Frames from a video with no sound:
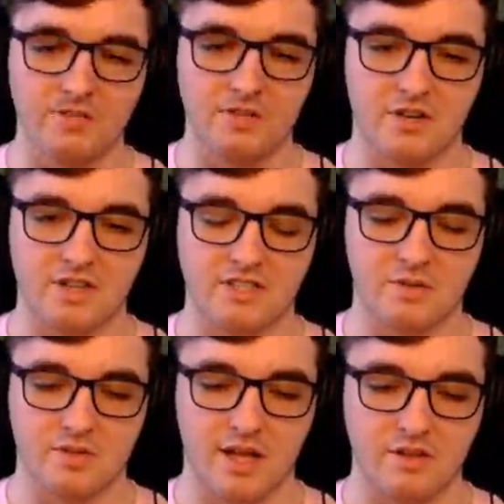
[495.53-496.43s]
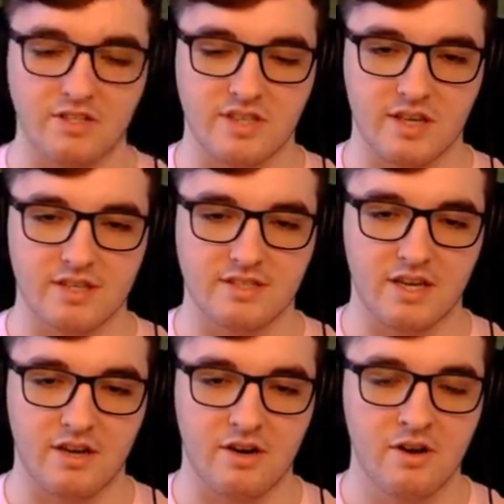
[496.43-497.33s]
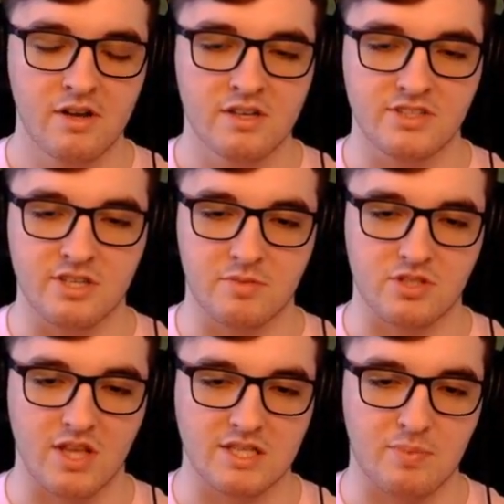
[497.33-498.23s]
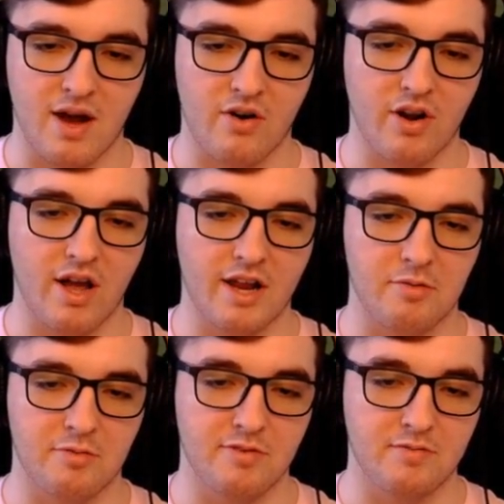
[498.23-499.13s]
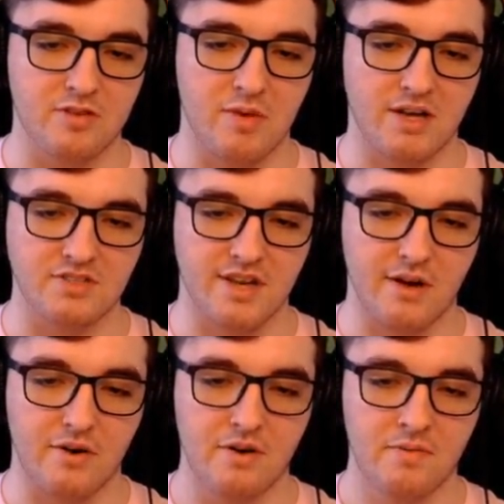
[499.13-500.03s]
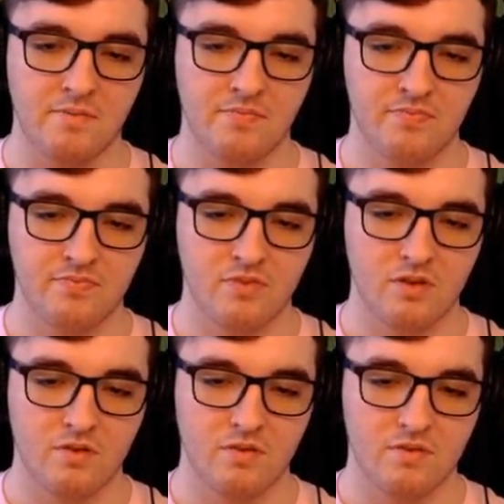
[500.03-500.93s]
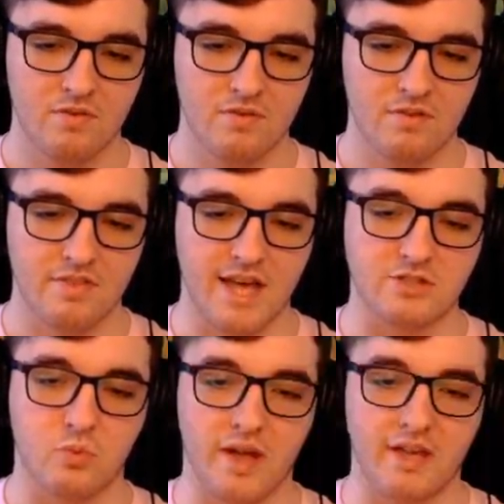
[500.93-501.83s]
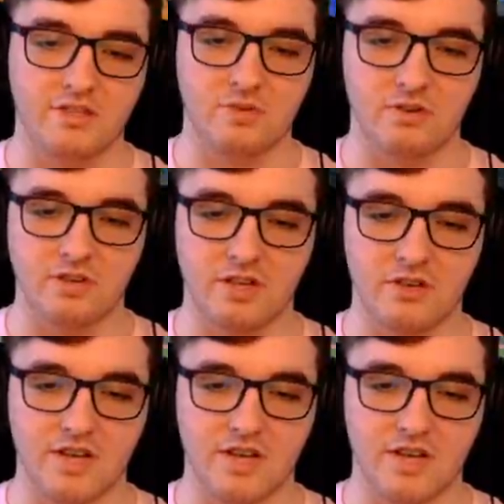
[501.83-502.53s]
and you're going to see what that looks like in a second here. See how much less power I got? I got about 50 miles an hour. That's way too early. You